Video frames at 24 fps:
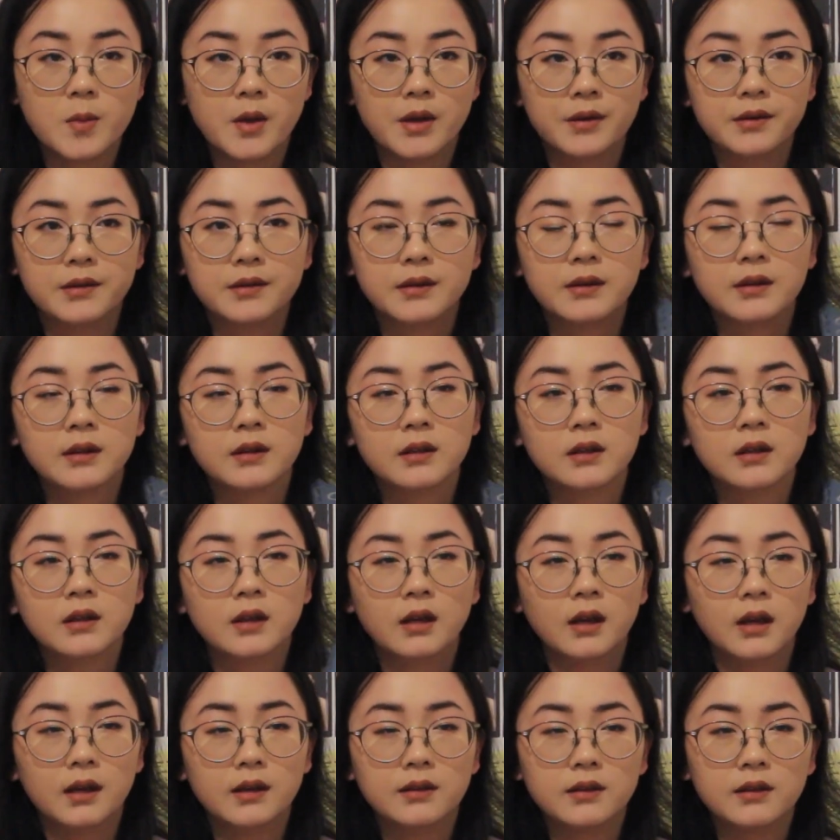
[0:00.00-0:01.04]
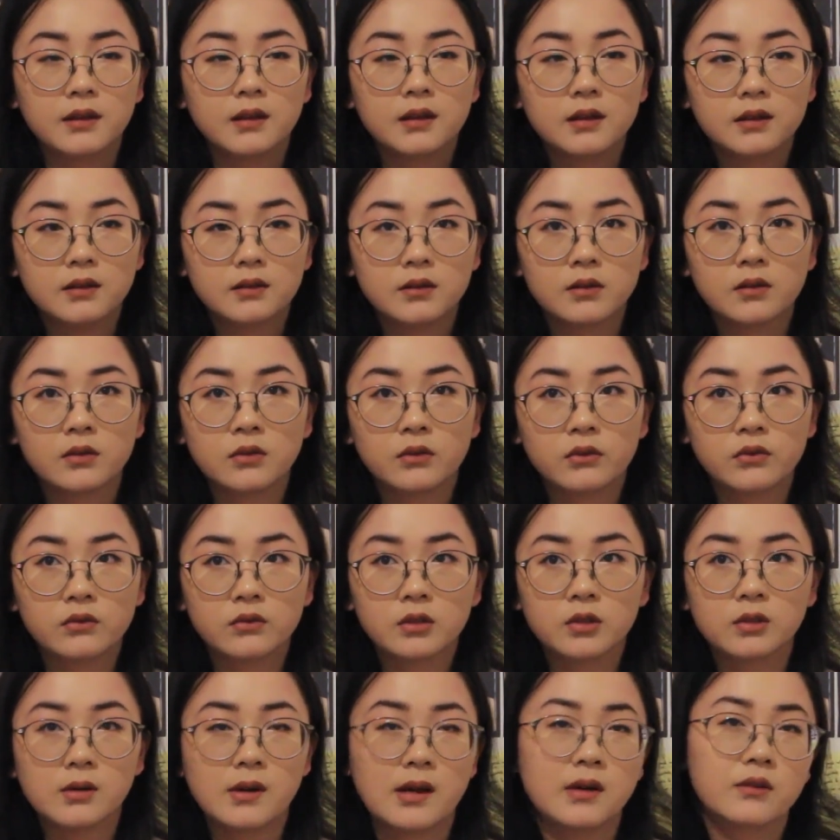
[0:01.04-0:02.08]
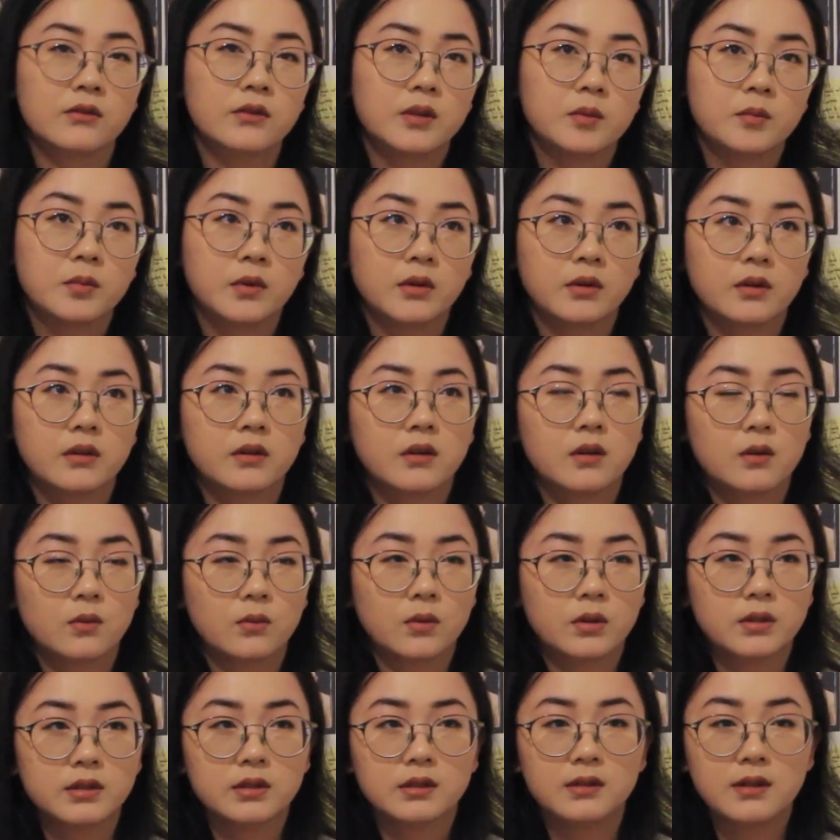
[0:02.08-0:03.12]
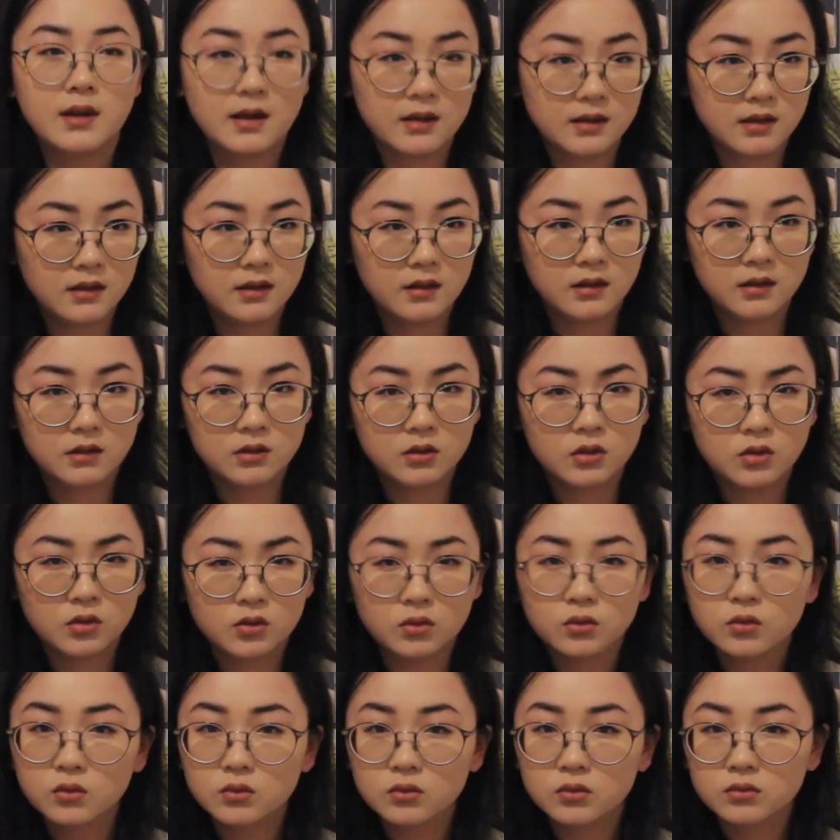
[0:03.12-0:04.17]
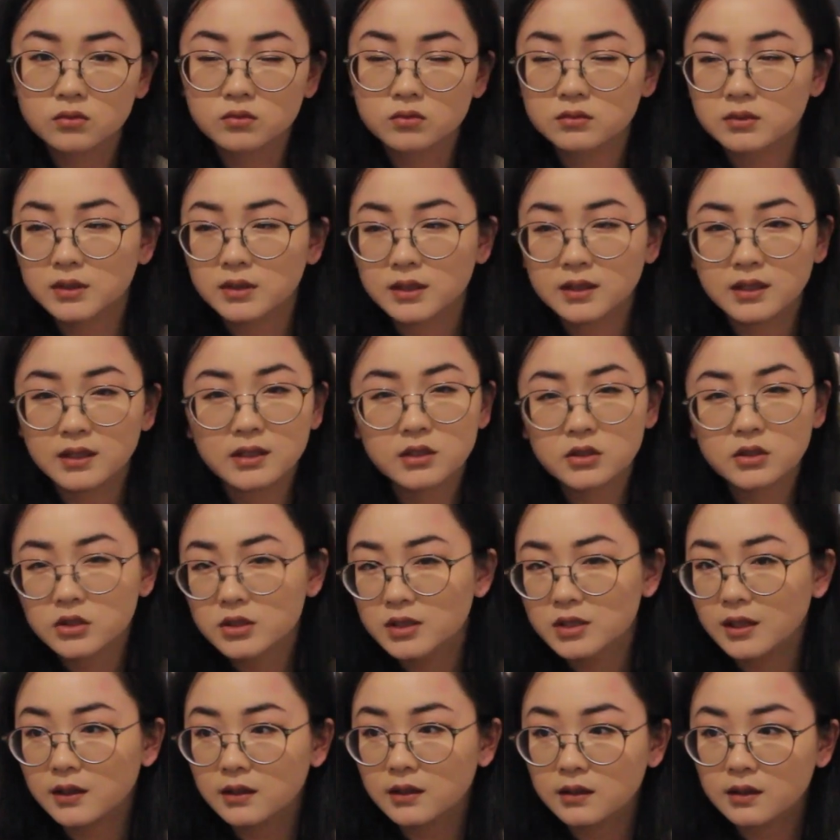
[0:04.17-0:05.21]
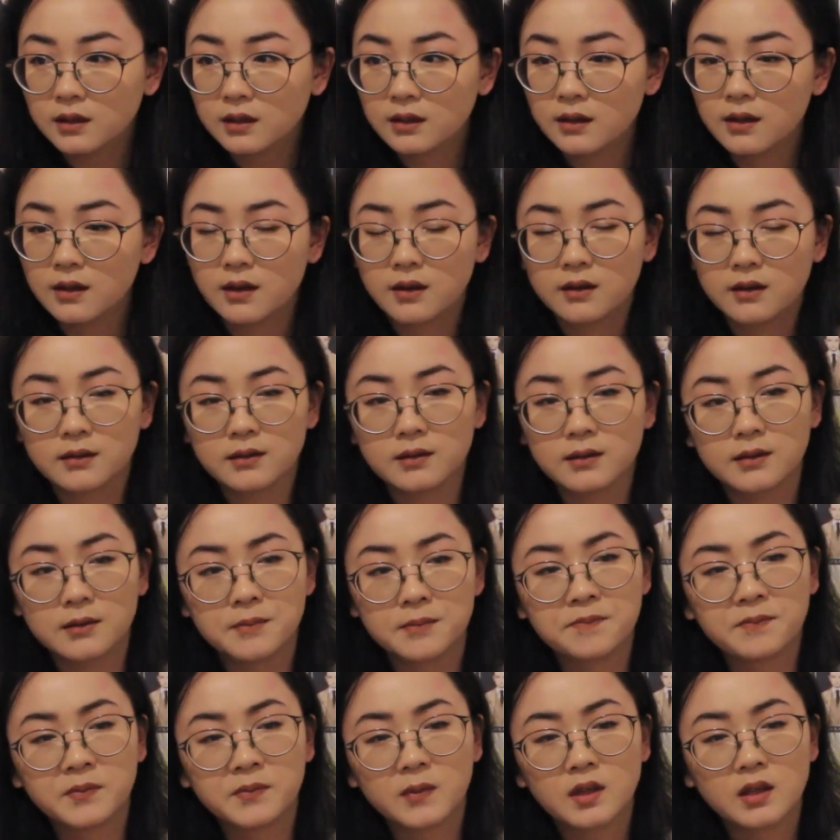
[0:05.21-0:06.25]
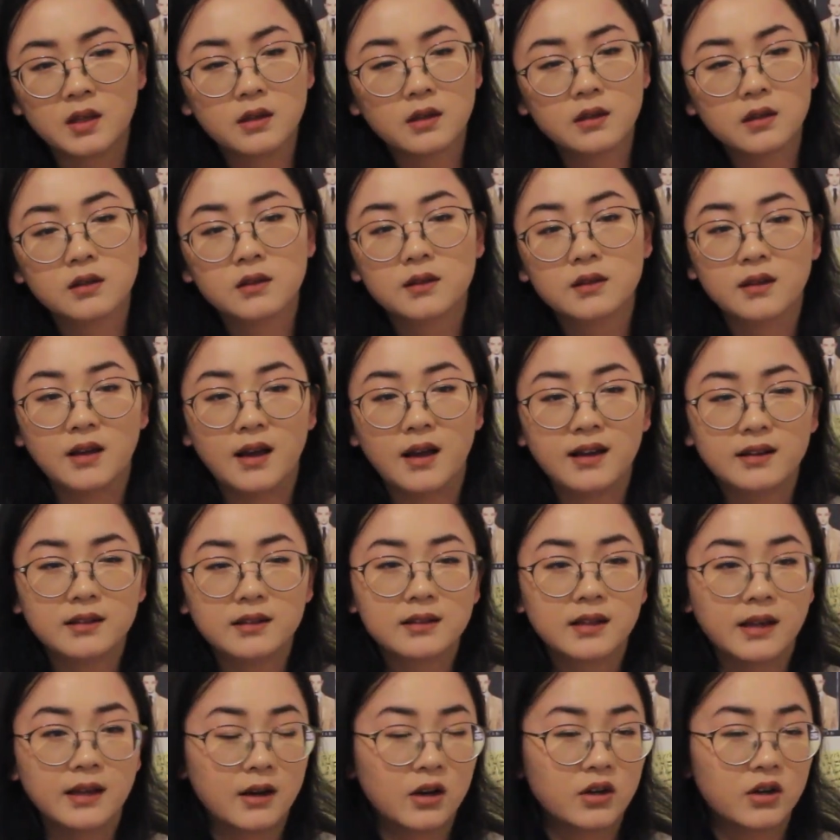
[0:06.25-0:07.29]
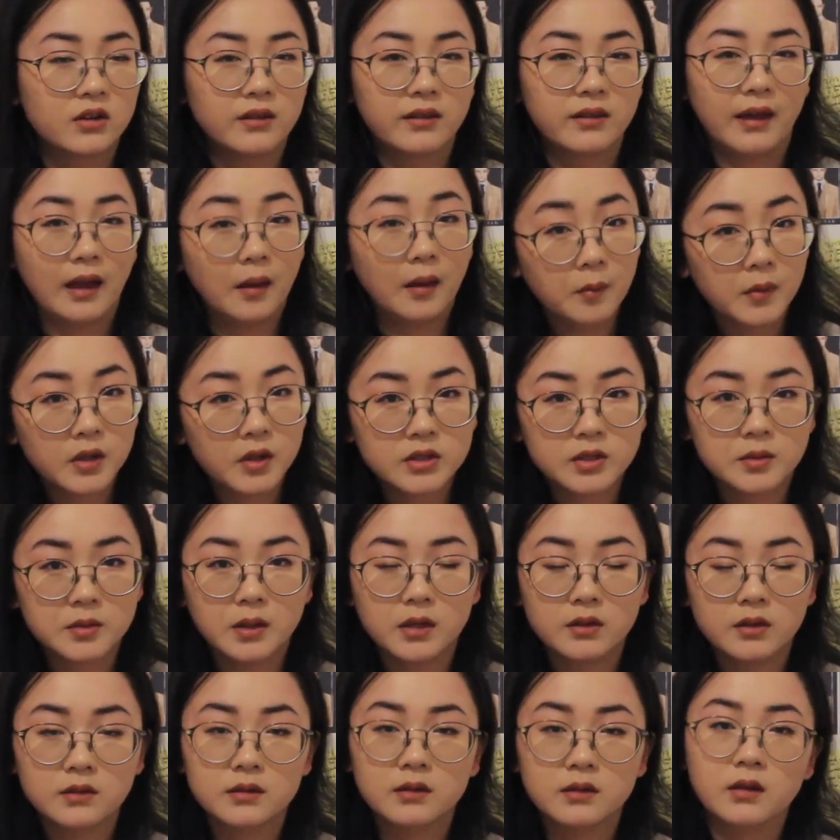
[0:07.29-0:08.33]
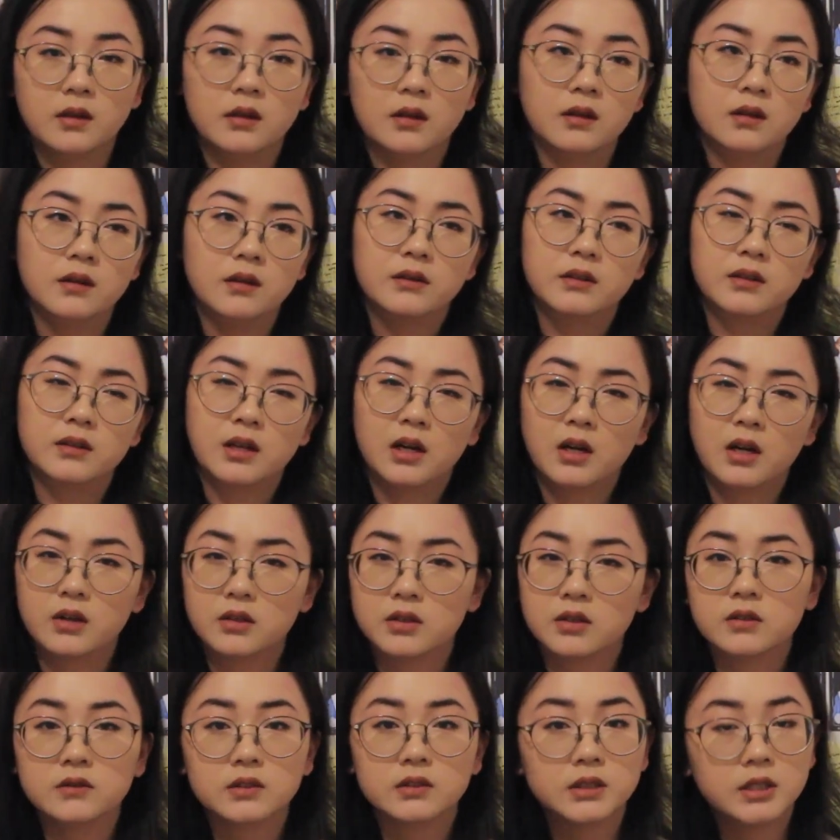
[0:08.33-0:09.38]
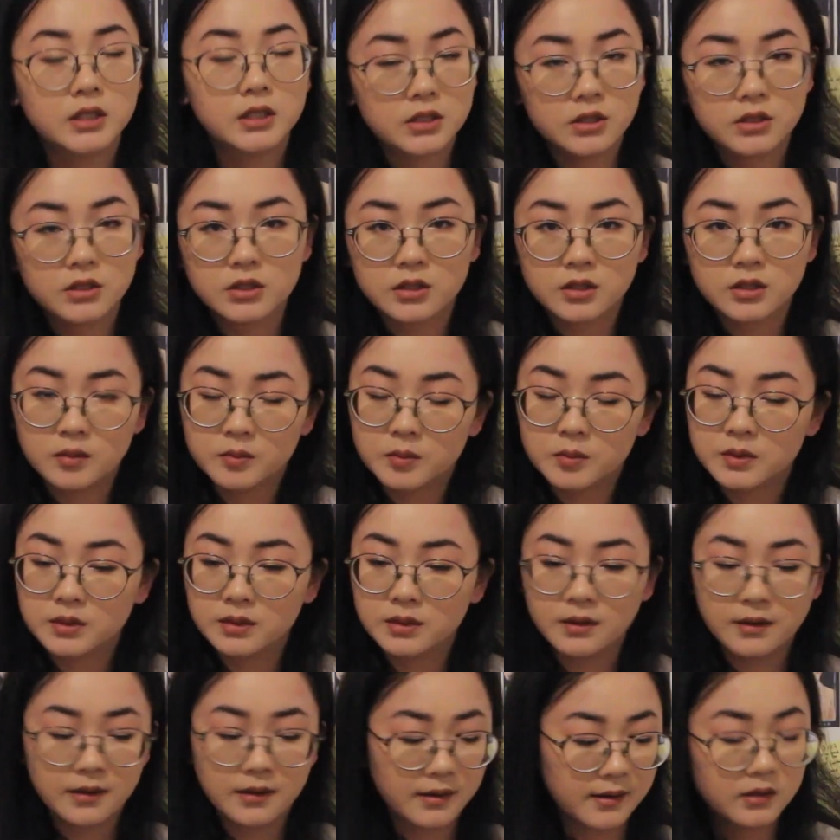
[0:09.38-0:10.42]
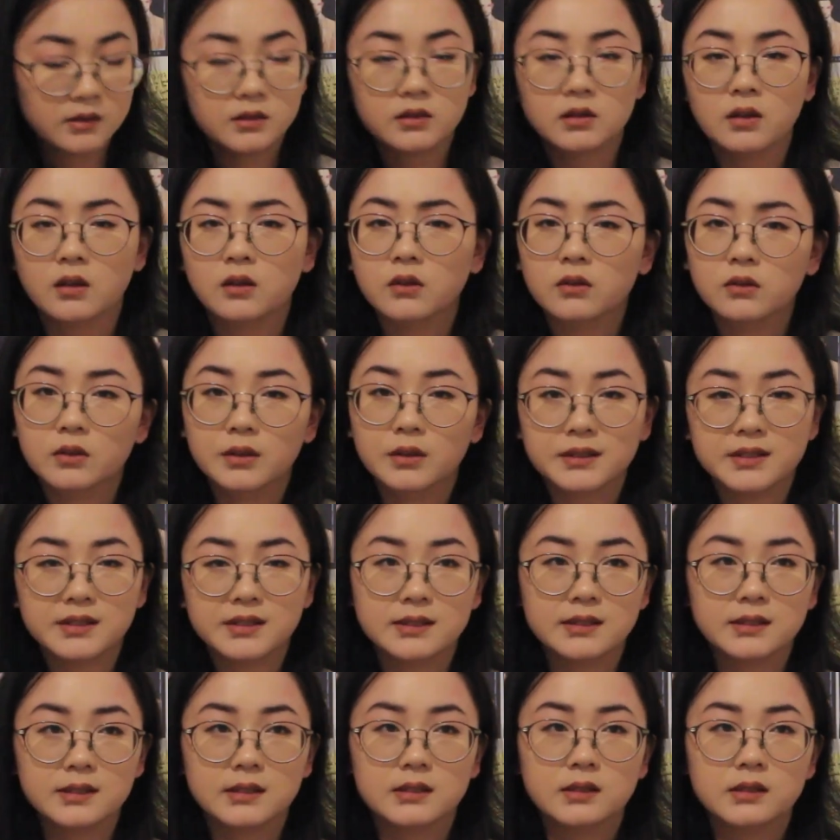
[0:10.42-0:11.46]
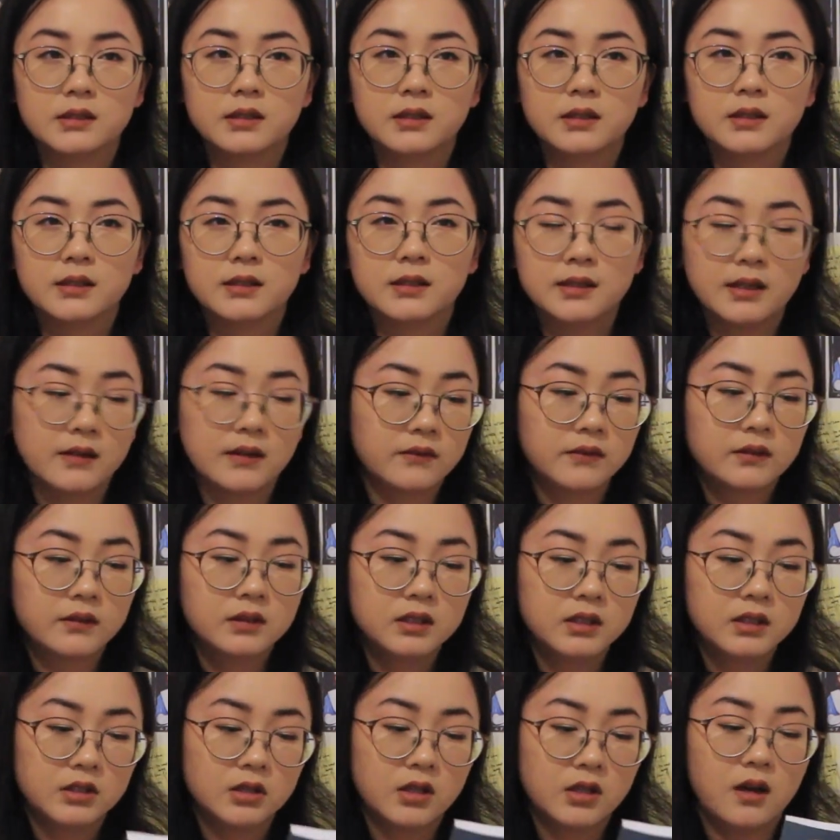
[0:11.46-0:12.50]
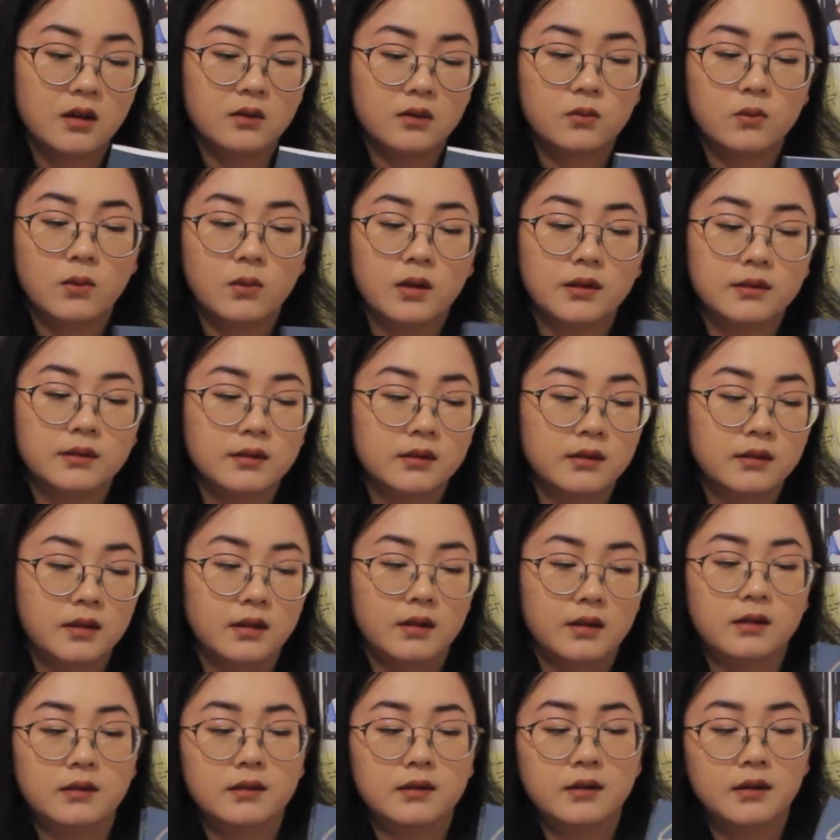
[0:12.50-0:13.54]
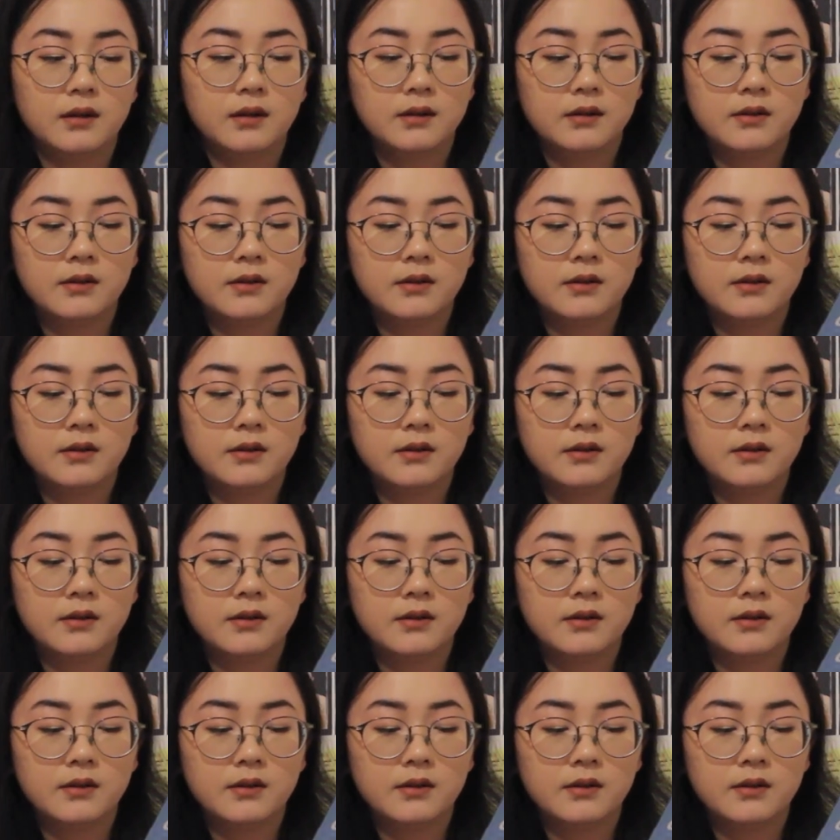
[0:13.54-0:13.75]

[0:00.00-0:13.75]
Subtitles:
but I think throughout the book there wasn't anything too like entertaining, and I didn't care that much about the character relationships, so it's definitely not one that